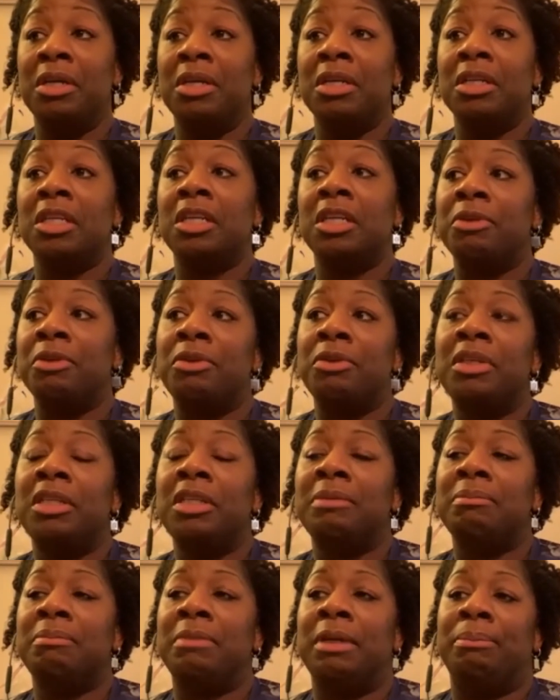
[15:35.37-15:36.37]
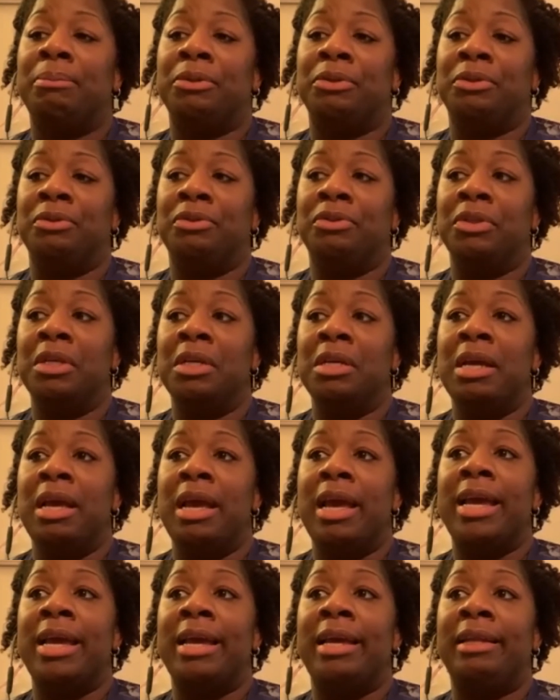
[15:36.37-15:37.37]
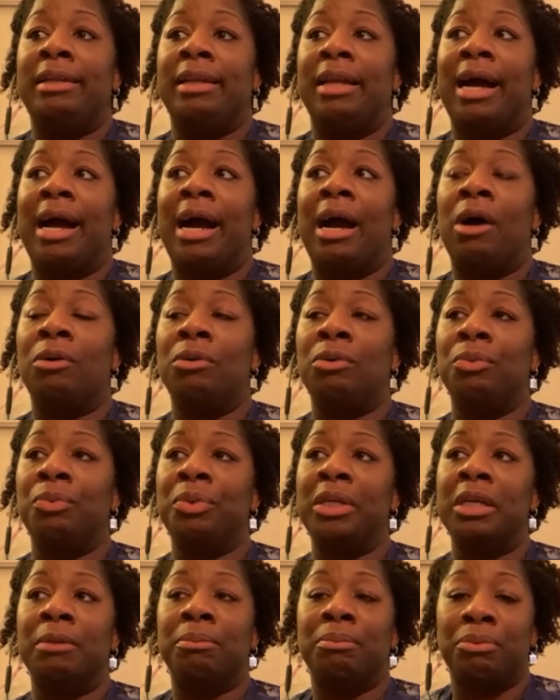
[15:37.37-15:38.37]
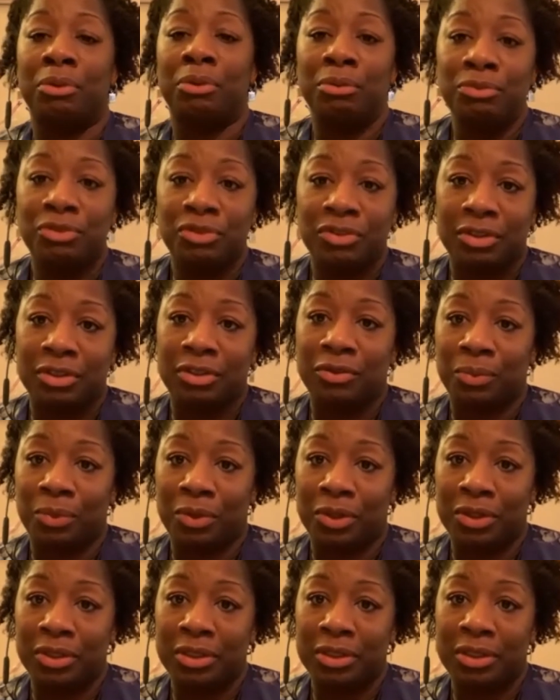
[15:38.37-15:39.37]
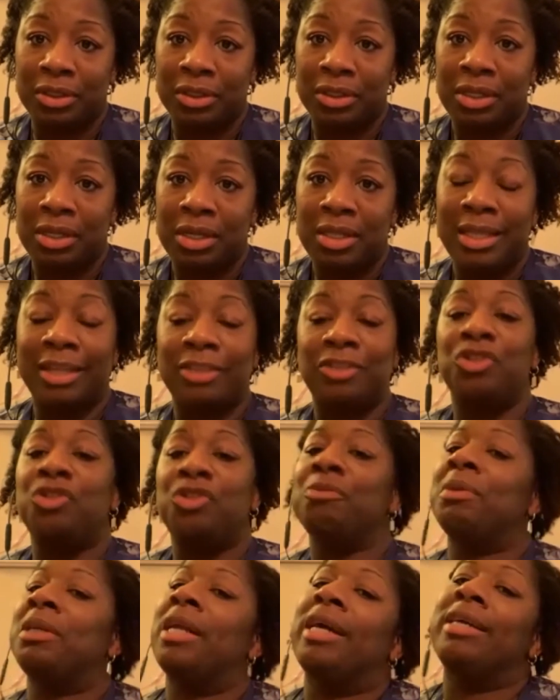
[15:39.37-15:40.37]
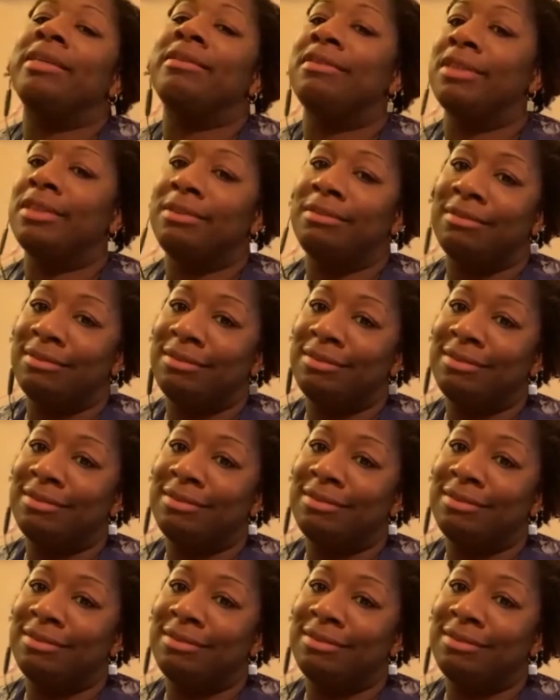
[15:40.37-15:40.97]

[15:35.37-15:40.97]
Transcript: community members and how we approach this work that's humanizing?